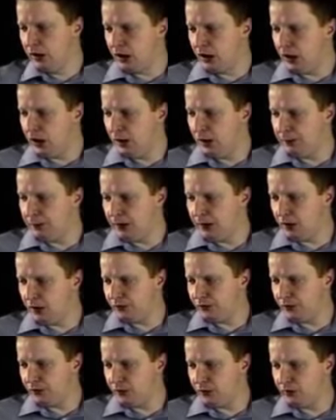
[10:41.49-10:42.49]
But then
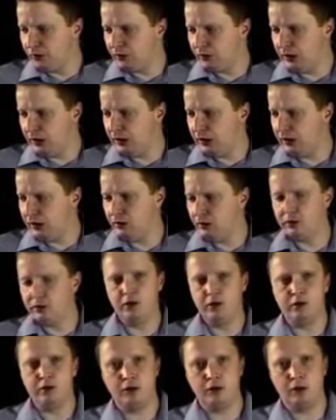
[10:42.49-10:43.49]
after knight to e8, this
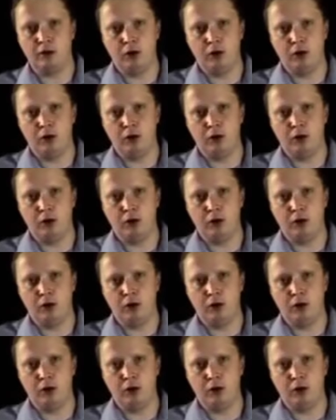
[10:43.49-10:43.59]
gives